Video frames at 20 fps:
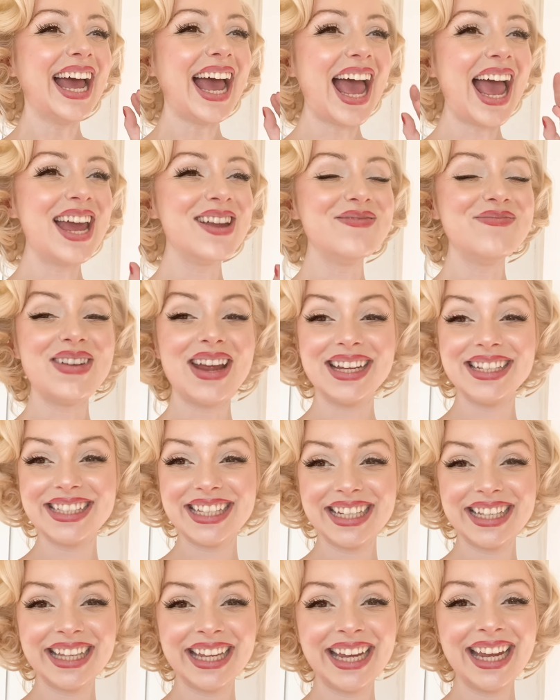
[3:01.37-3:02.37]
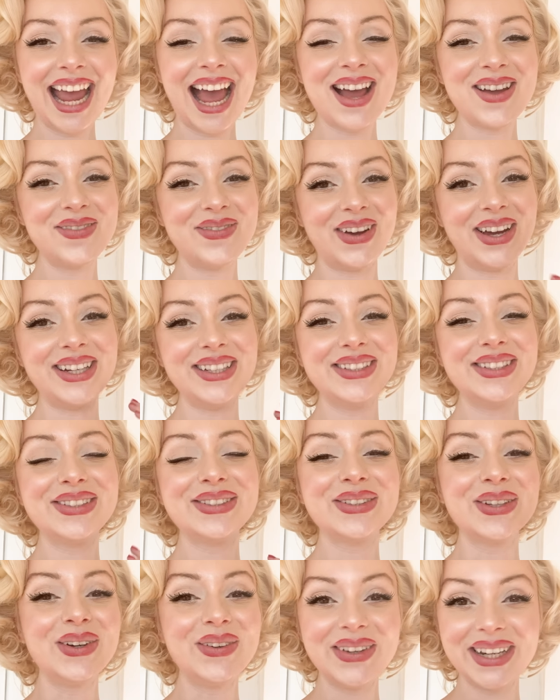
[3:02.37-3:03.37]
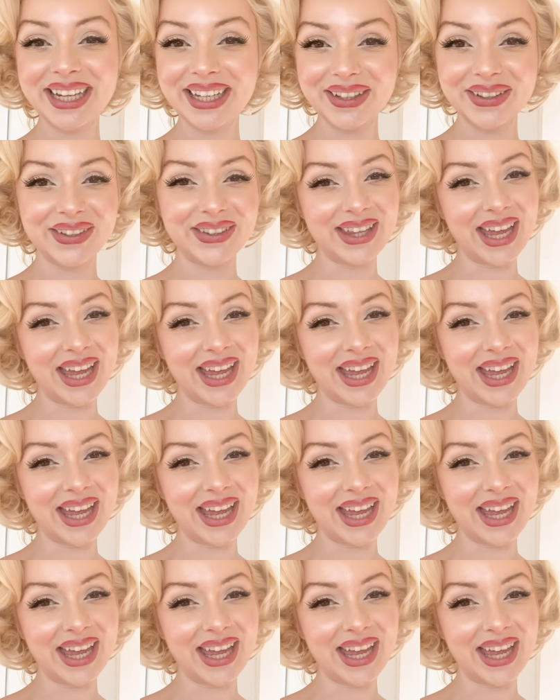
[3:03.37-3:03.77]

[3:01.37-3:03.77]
And basically I found so many cool